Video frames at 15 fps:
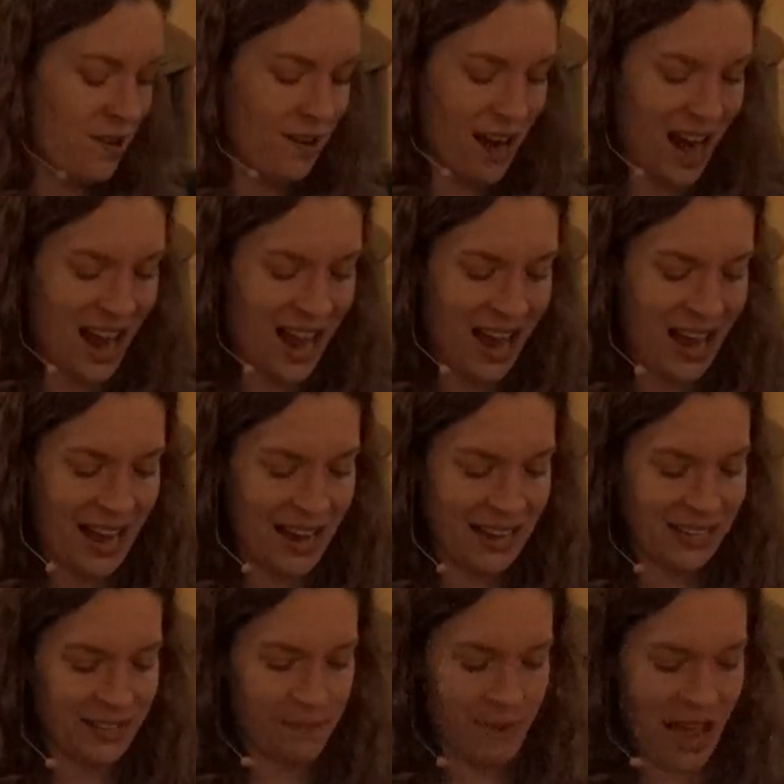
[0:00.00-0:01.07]
her eyes,
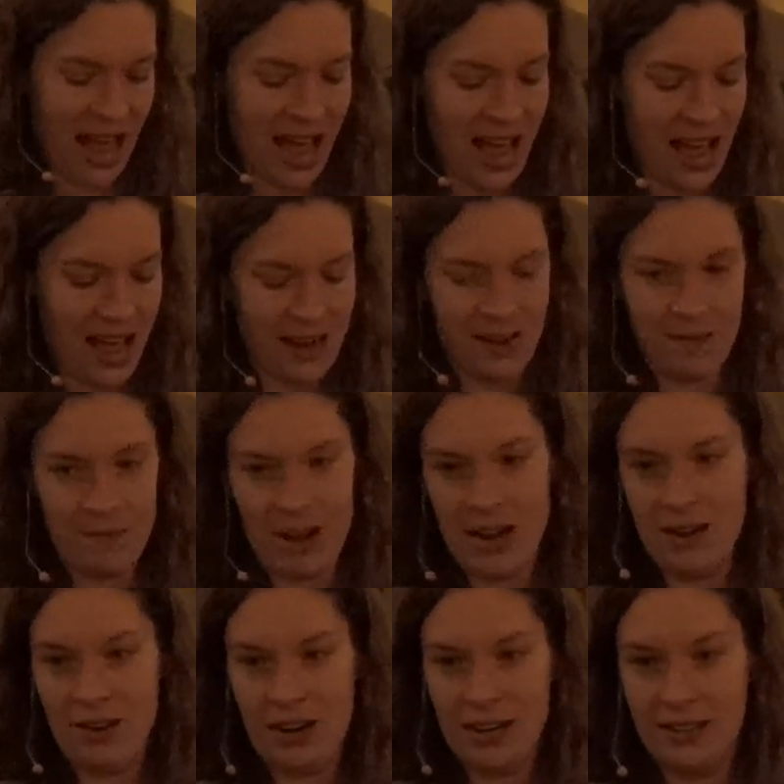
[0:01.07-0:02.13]
bad
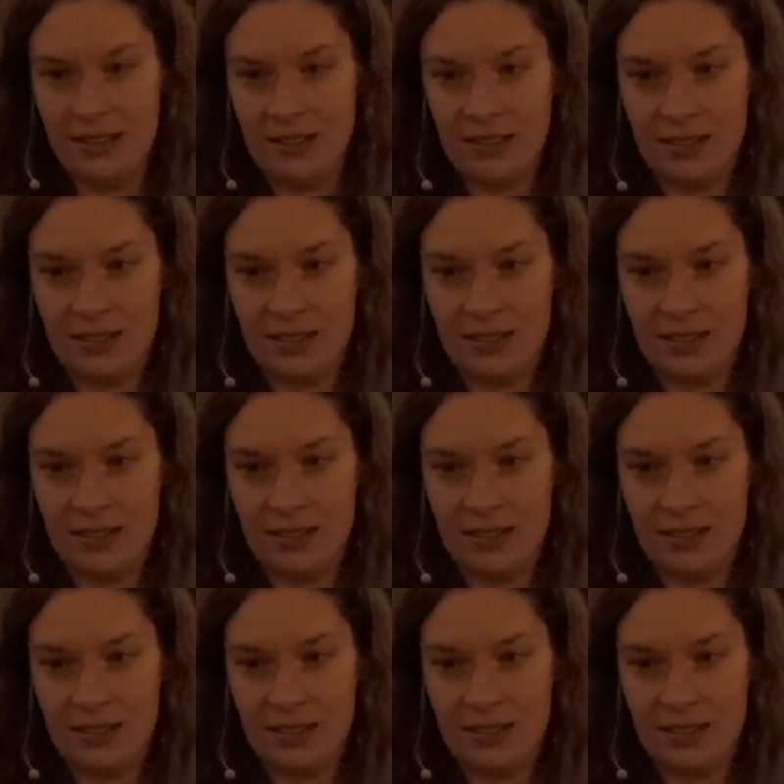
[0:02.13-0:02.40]
migraines.